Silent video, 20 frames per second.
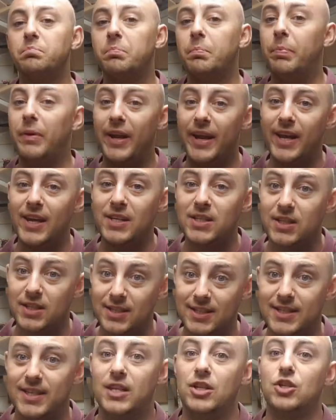please
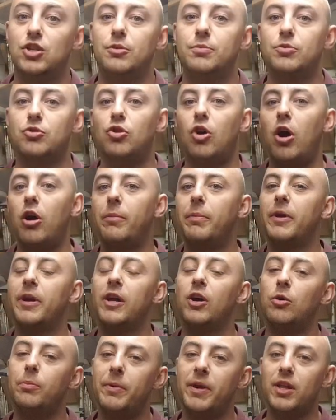consider subscribing.
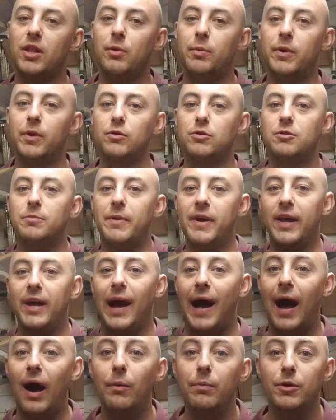It'll mean the world to me. It'll
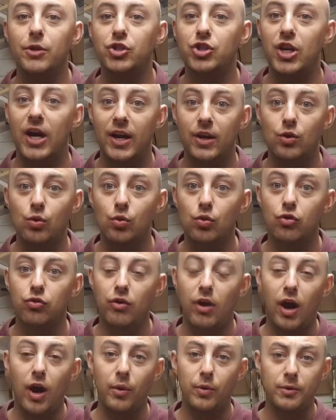help the channel
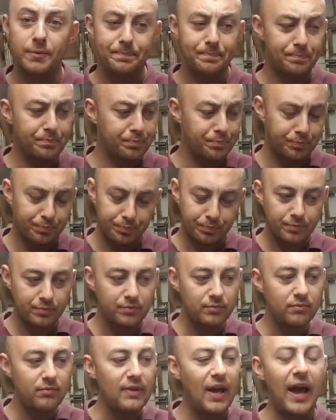grow
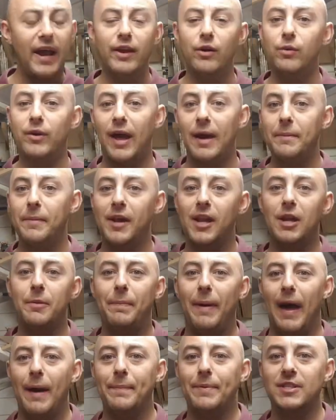and it'll get me in a
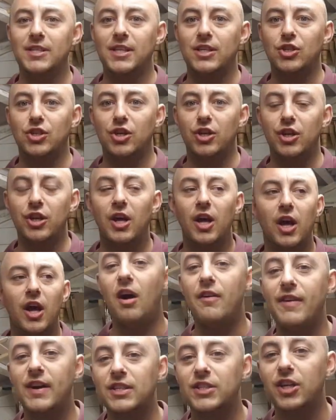better position.
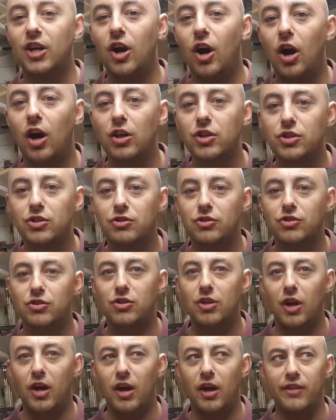I've actually got
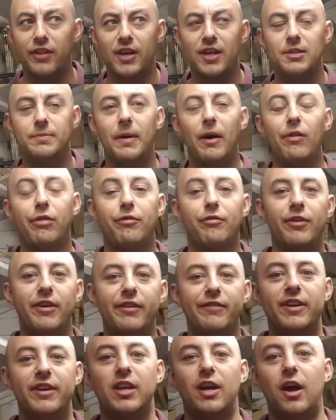I think it's about 3
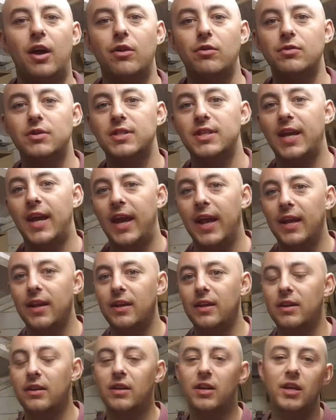videos
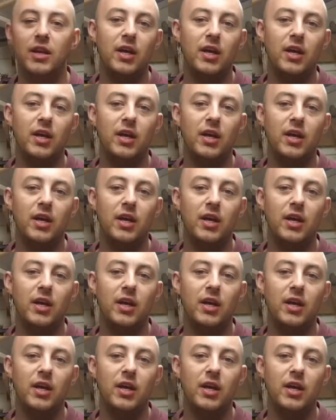in